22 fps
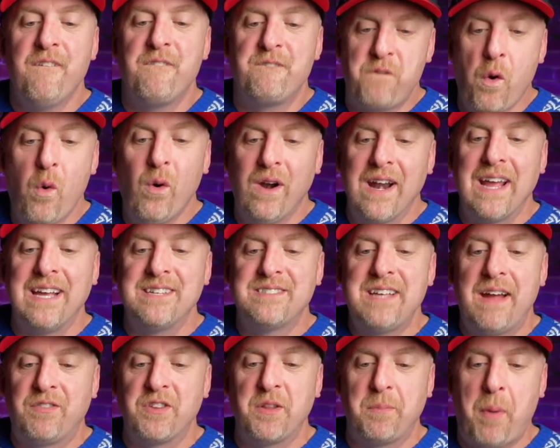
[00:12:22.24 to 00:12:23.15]
4 days
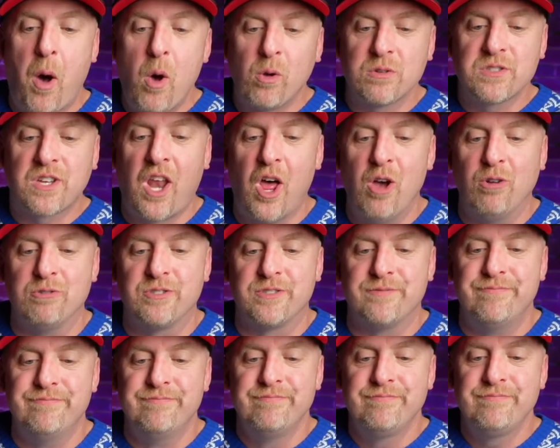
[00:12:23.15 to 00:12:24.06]
after the polls close
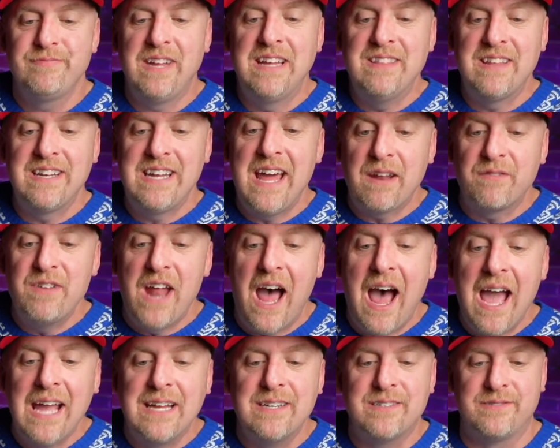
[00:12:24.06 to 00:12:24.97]
in the dead of
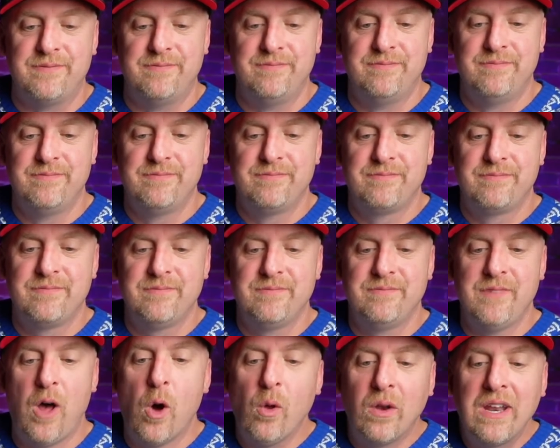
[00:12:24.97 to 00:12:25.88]
night,
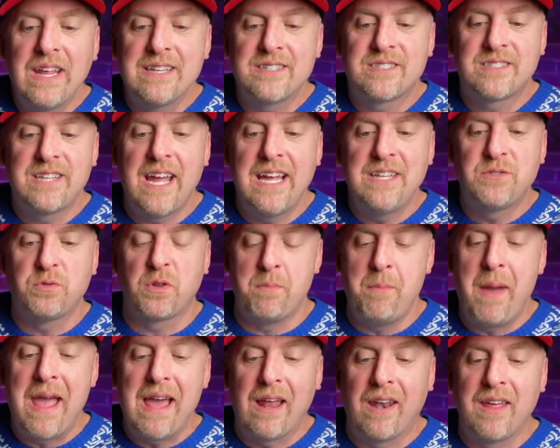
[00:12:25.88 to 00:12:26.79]
only in states with
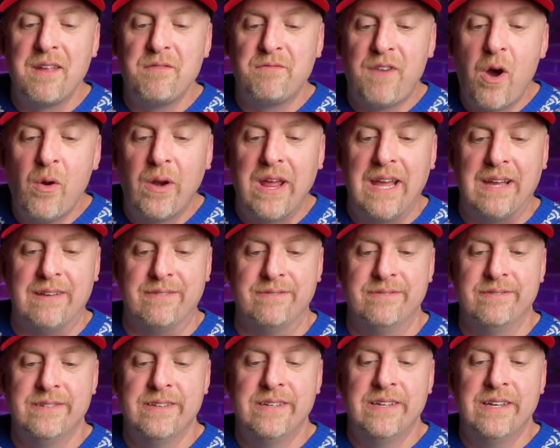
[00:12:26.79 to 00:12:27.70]
mail-in voting
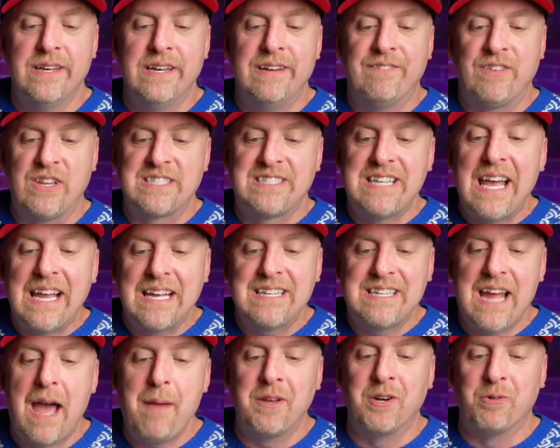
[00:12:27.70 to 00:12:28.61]
for the second
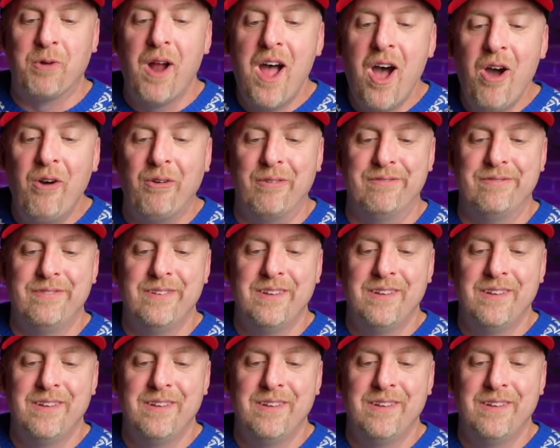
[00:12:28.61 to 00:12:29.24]
time in a row.